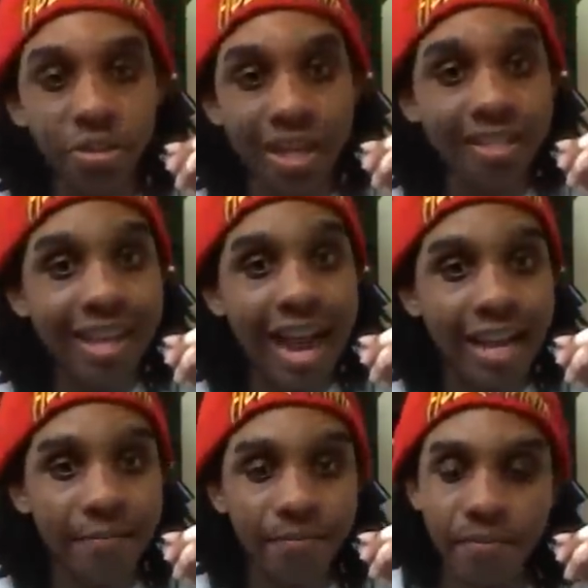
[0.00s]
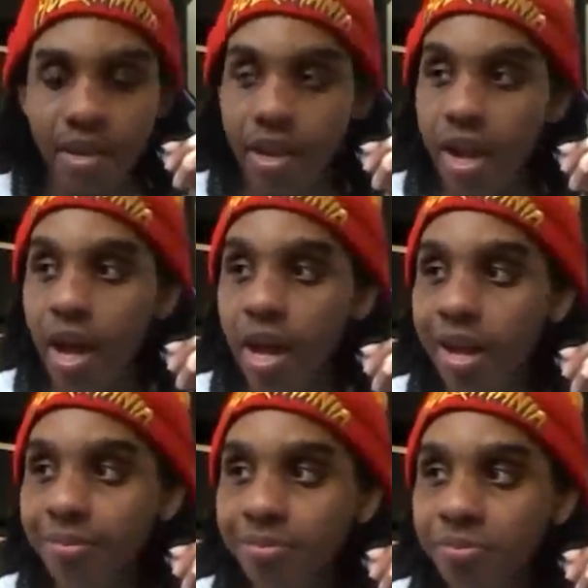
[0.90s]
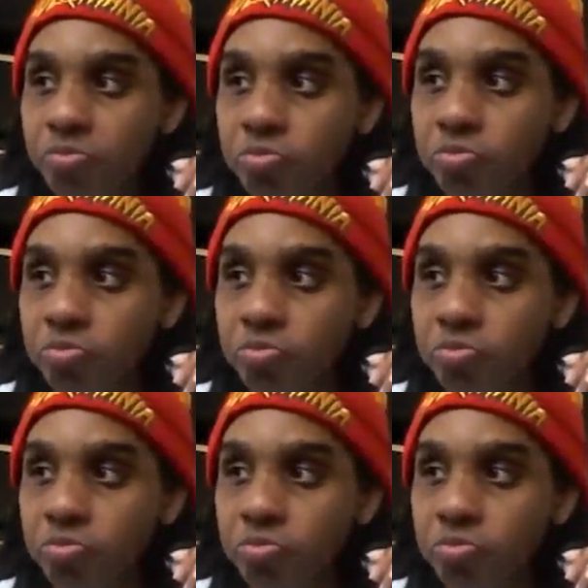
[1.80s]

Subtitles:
Just got it. I